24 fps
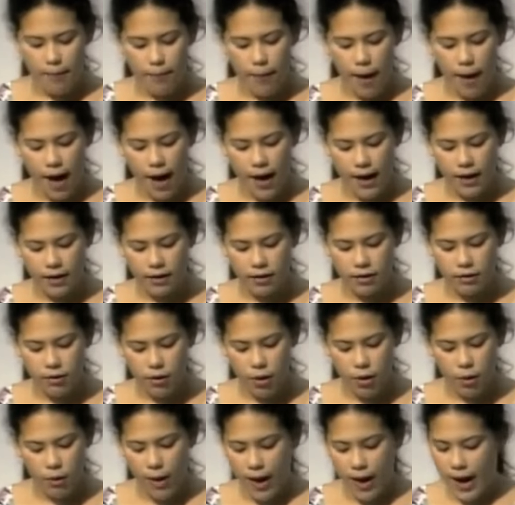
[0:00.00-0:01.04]
buy and
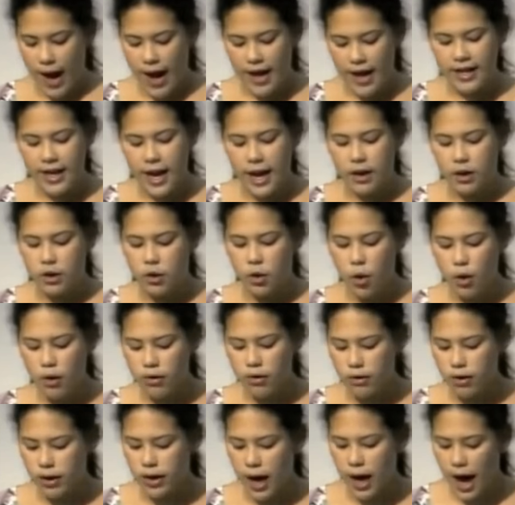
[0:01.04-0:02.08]
throw away. And yet,
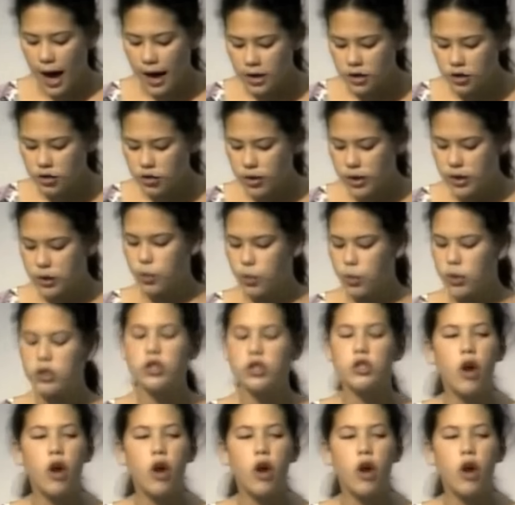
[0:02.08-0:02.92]
northern countries will